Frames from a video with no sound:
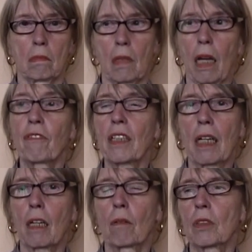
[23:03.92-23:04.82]

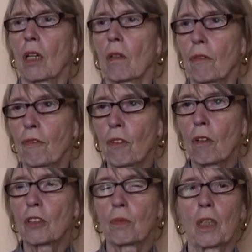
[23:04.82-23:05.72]
everything, with our
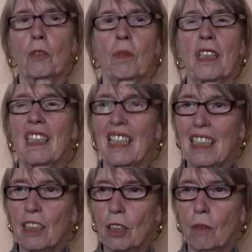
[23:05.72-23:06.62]
faults, what we
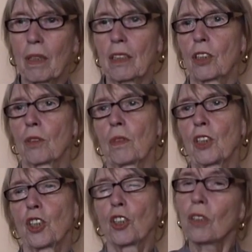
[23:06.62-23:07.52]
did, what we
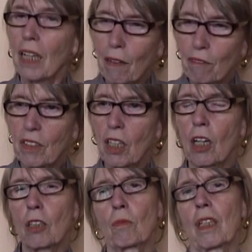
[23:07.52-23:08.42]
should have
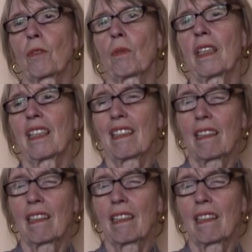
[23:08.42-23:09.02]
done, the